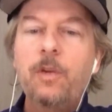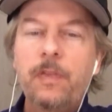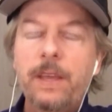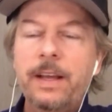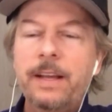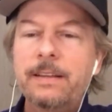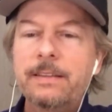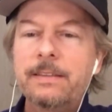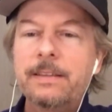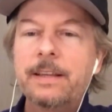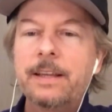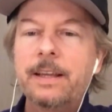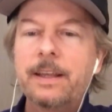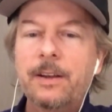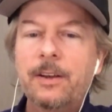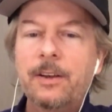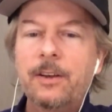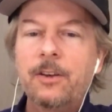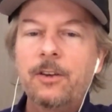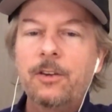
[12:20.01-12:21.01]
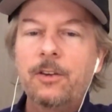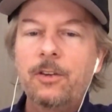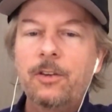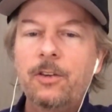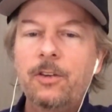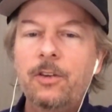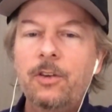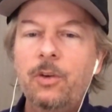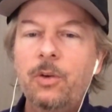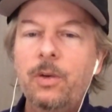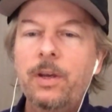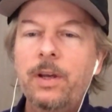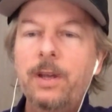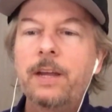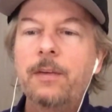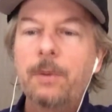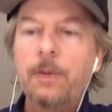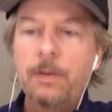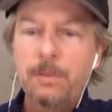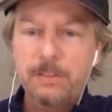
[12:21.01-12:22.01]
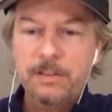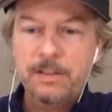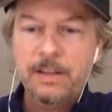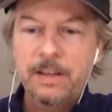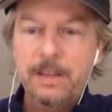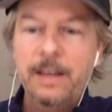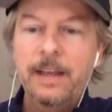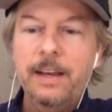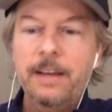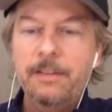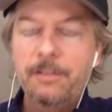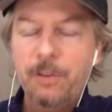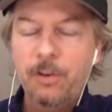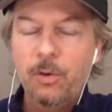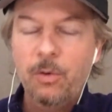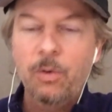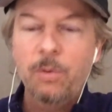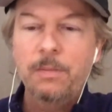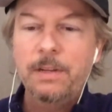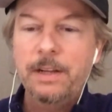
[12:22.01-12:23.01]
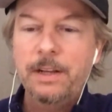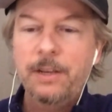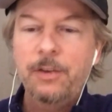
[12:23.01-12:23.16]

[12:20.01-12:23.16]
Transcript: few things that you can get away with saying if you're a woman,